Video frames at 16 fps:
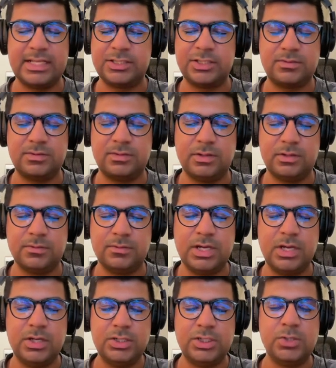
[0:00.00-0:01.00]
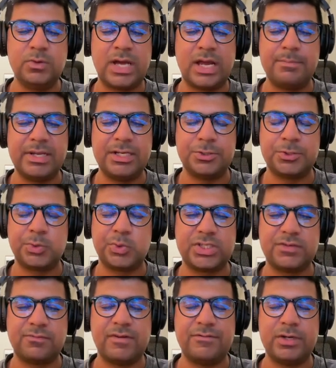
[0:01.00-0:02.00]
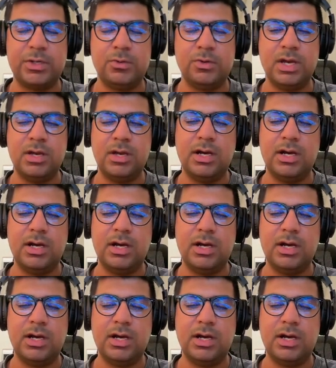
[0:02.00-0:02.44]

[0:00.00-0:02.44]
that's the two kind of major sources of revenue.